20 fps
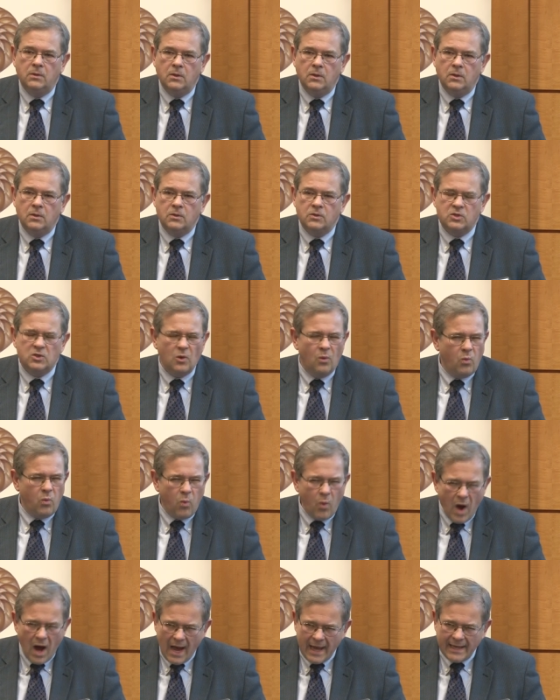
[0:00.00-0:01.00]
So
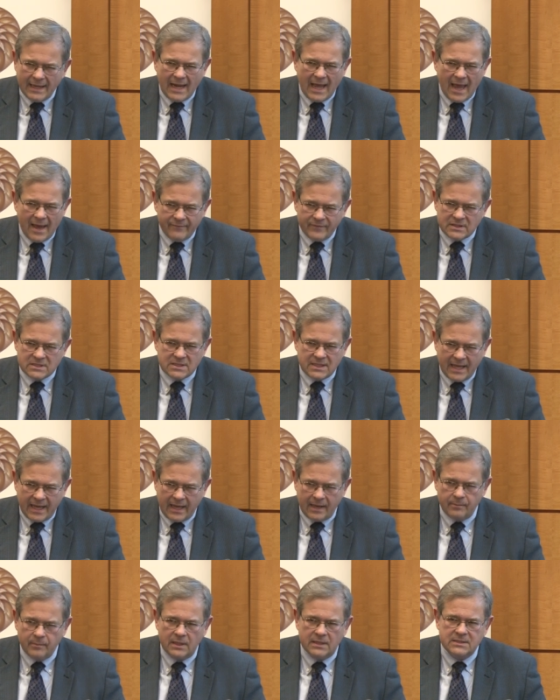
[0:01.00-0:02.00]
why in heaven's
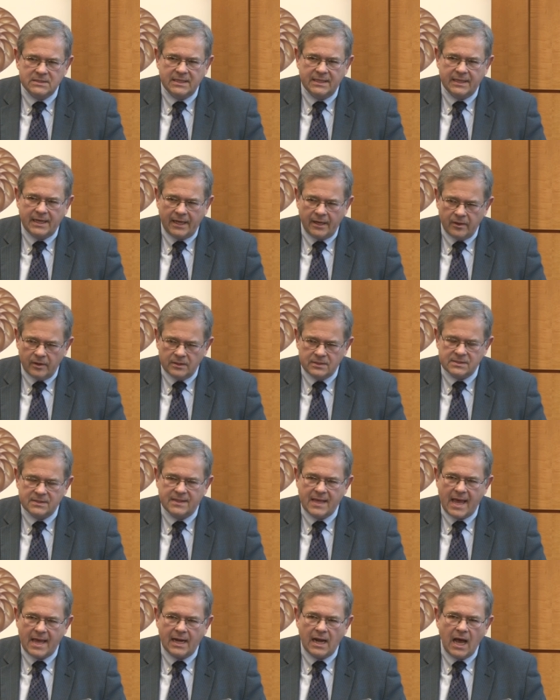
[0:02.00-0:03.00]
name is the adherence
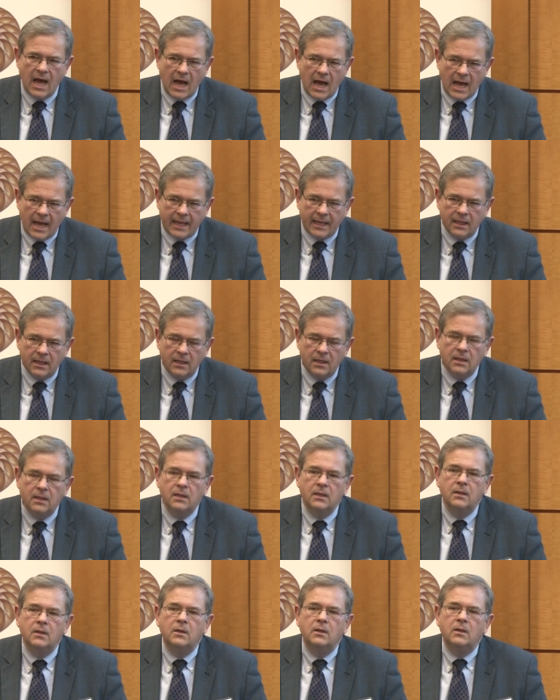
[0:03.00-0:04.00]
that high
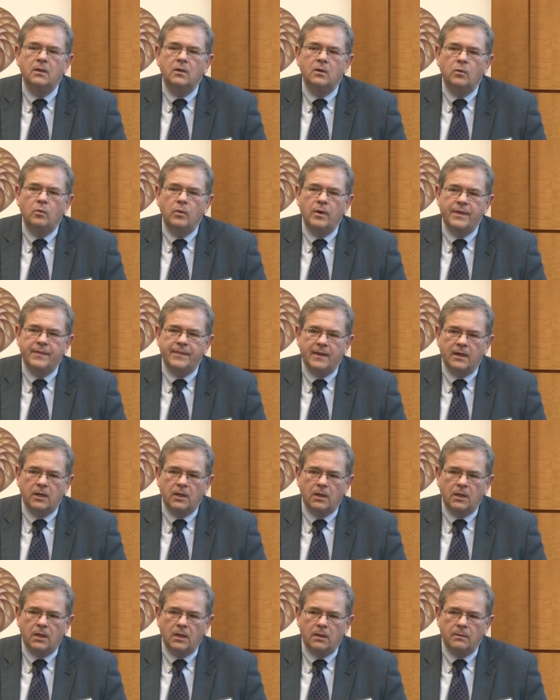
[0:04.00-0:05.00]
with a
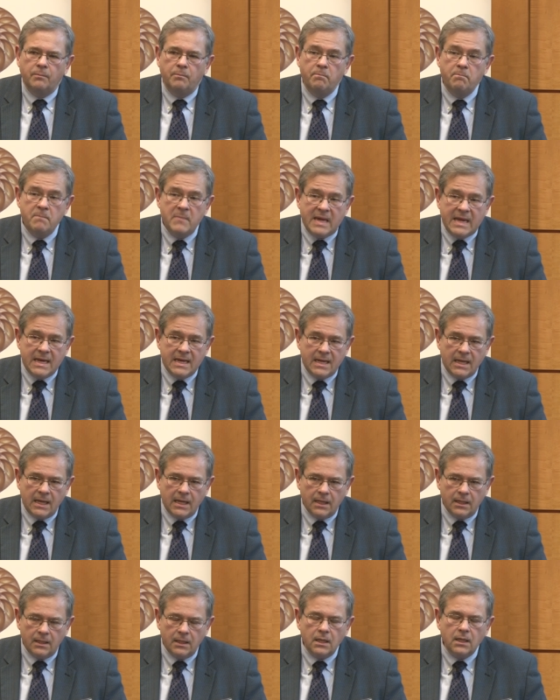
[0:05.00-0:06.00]

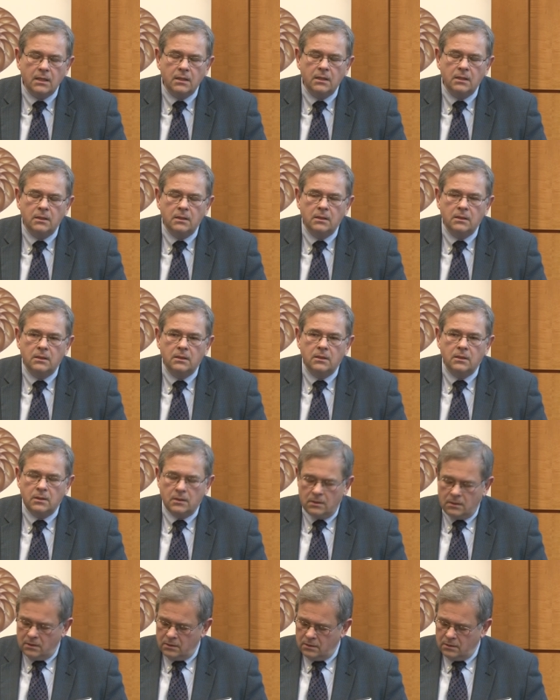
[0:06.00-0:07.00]
median
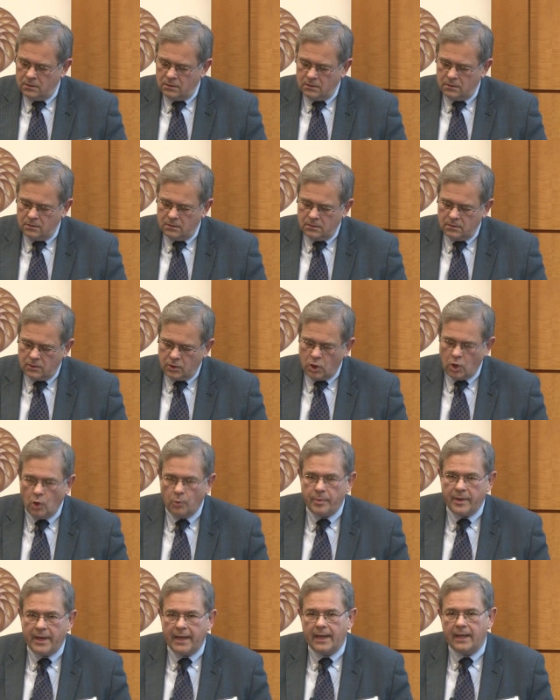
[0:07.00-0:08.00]

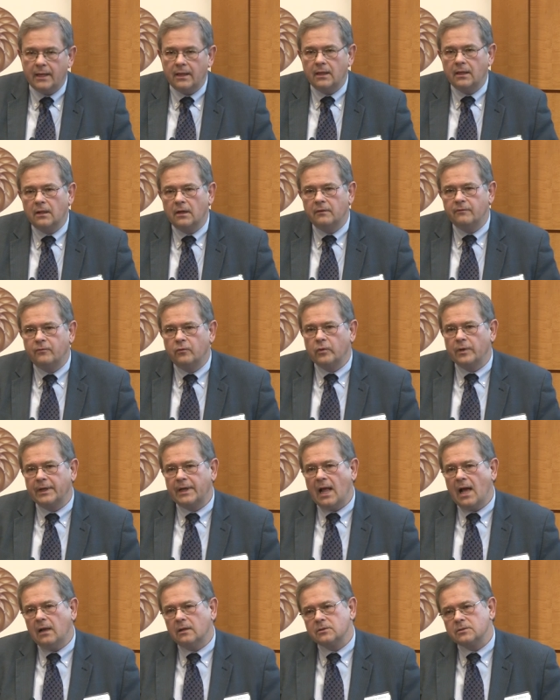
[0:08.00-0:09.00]
copay of $40?